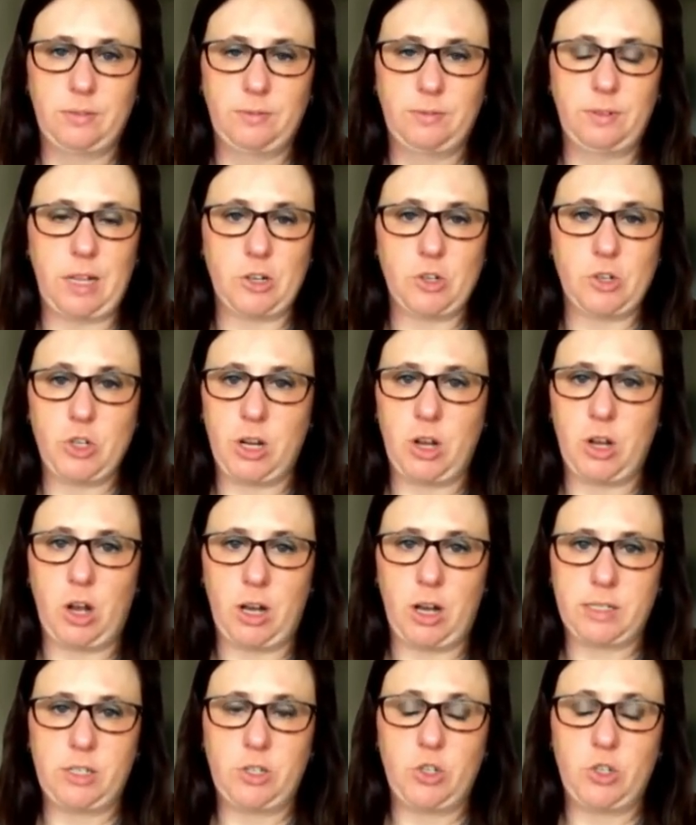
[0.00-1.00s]
flushing
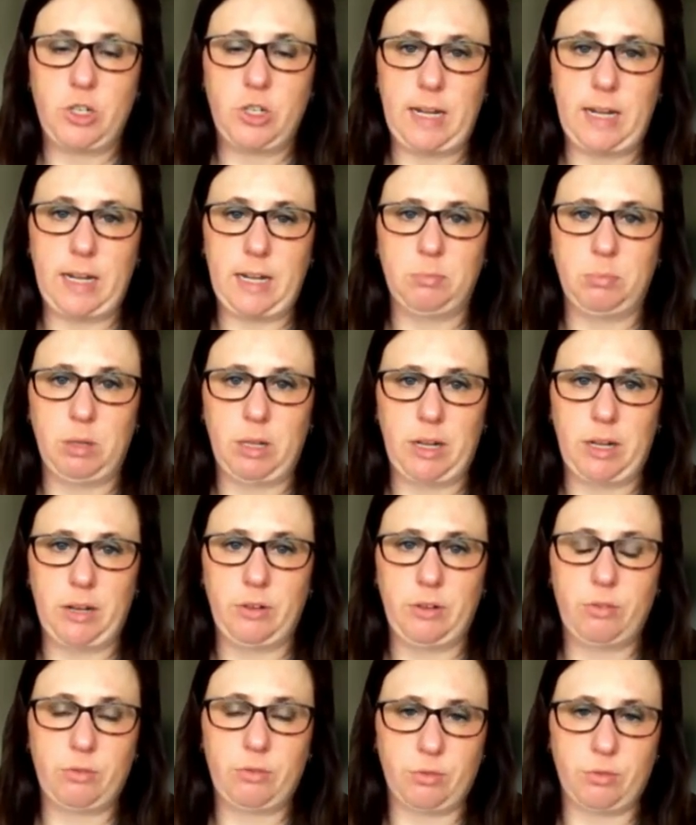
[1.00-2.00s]
oxygenated
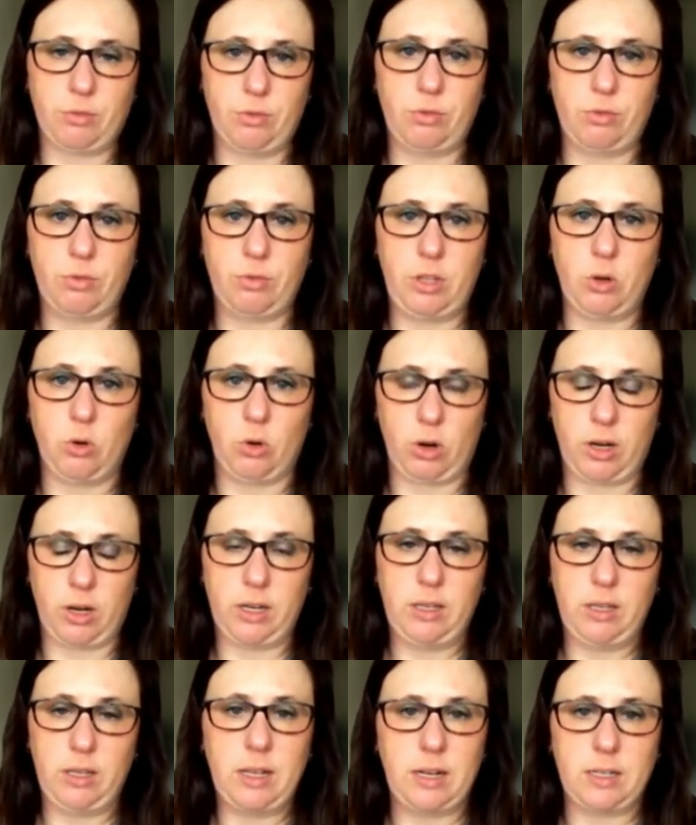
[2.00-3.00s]
blood through the
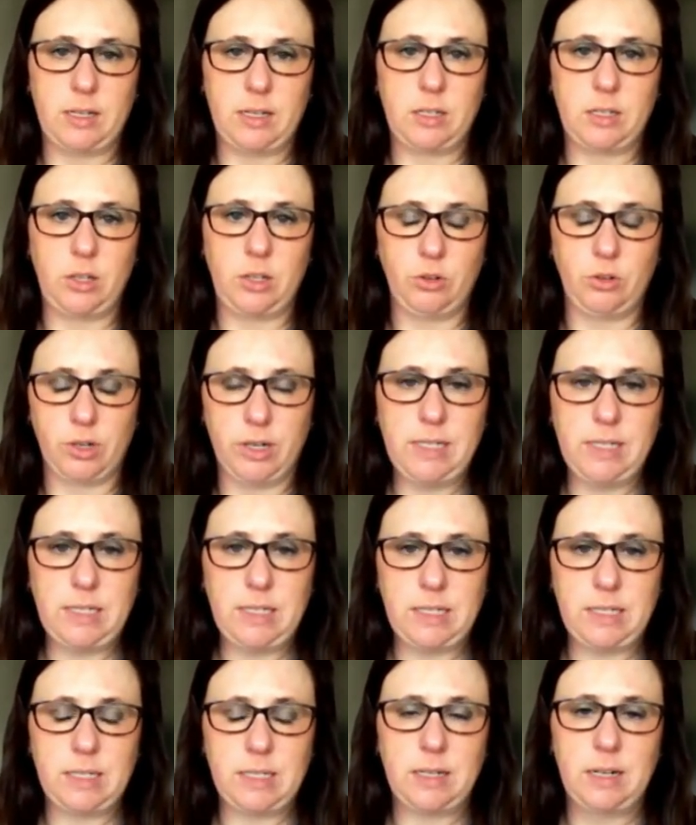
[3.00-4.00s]
organ that is the
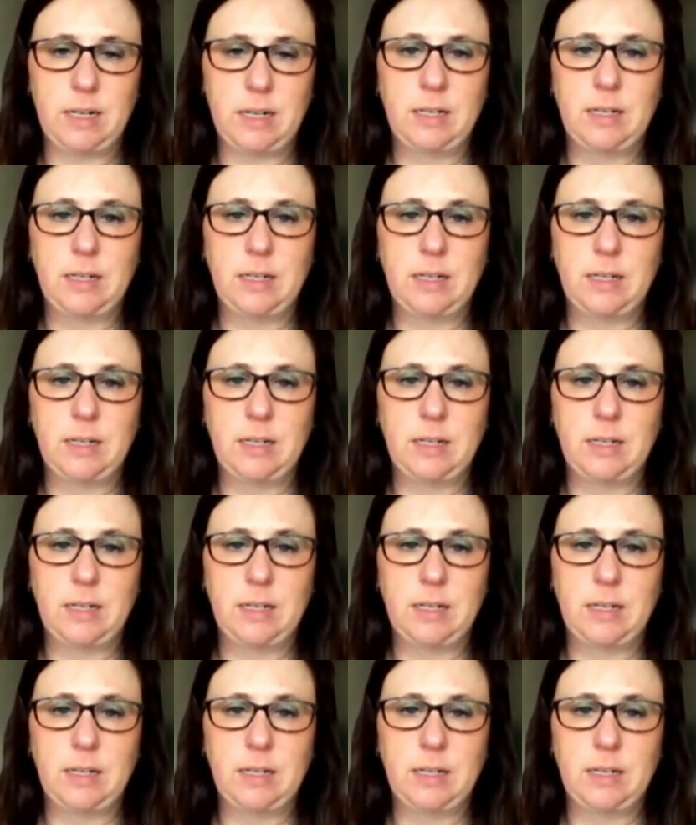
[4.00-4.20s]
uterus.